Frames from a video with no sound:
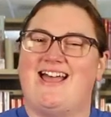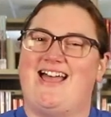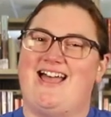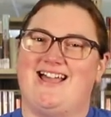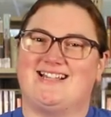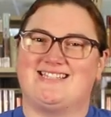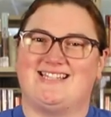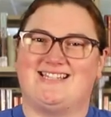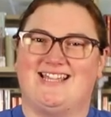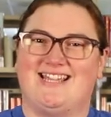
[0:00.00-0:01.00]

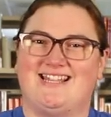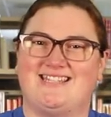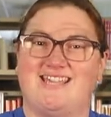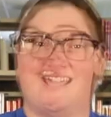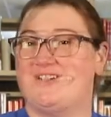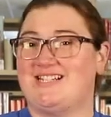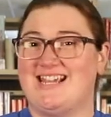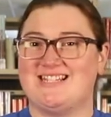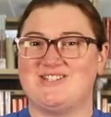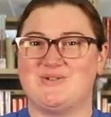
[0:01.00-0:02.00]
Excellent. For
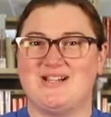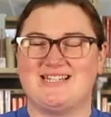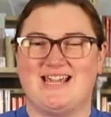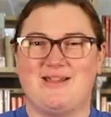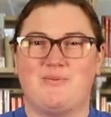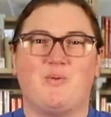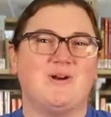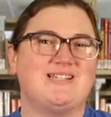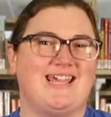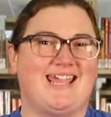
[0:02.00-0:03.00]
today's story time,
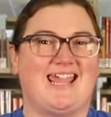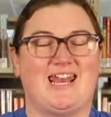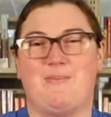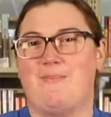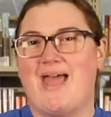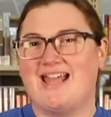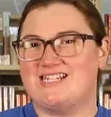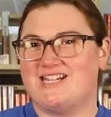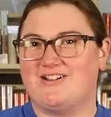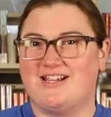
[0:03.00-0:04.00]
we're taking an
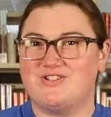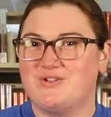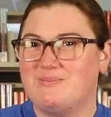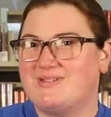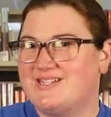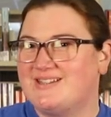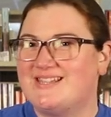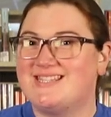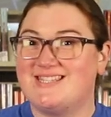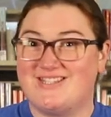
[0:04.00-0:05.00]
imaginary trip to
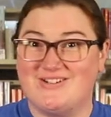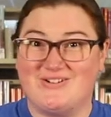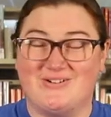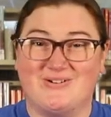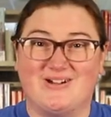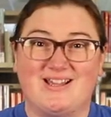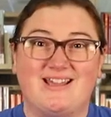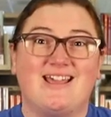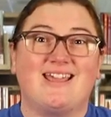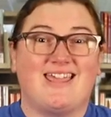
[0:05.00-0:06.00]
the zoo.
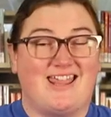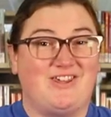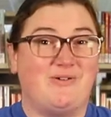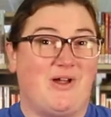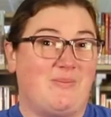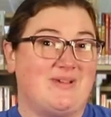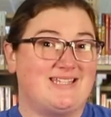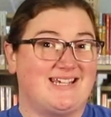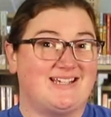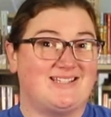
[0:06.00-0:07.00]
Can you help me
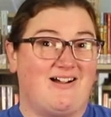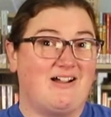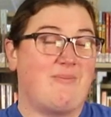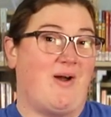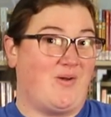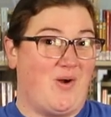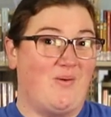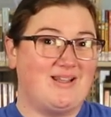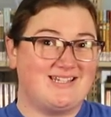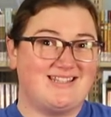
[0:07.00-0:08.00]
sing a song about
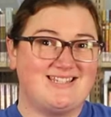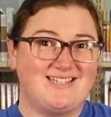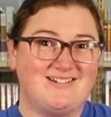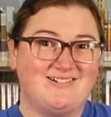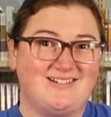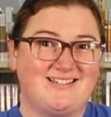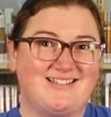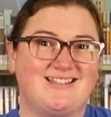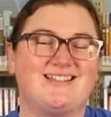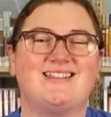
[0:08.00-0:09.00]
going to the zoo?
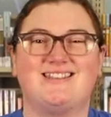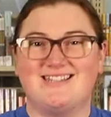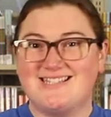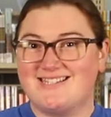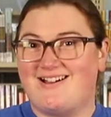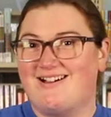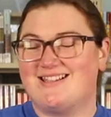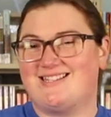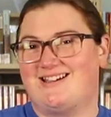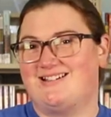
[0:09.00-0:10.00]
This song
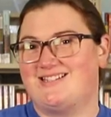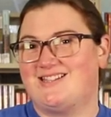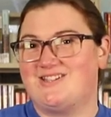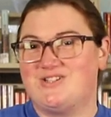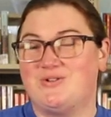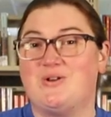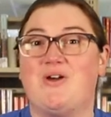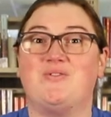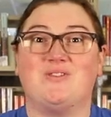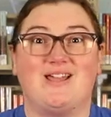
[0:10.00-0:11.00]
is sung to the tune
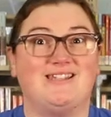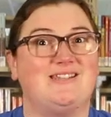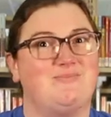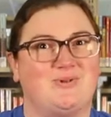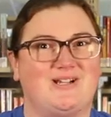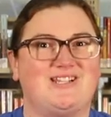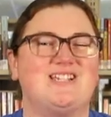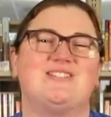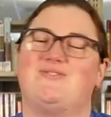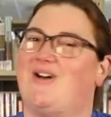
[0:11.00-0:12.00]
of London Bridge
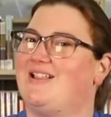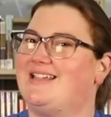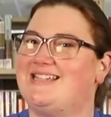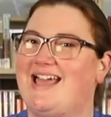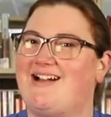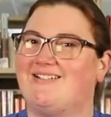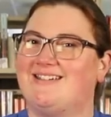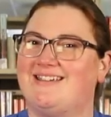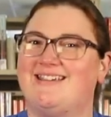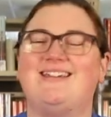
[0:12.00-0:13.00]
is Falling Down.
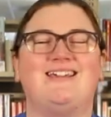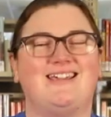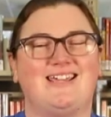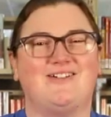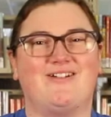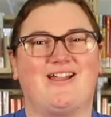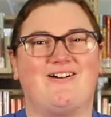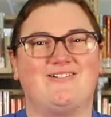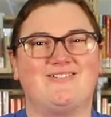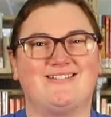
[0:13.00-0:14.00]
Here we
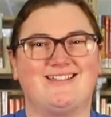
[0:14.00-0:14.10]
go.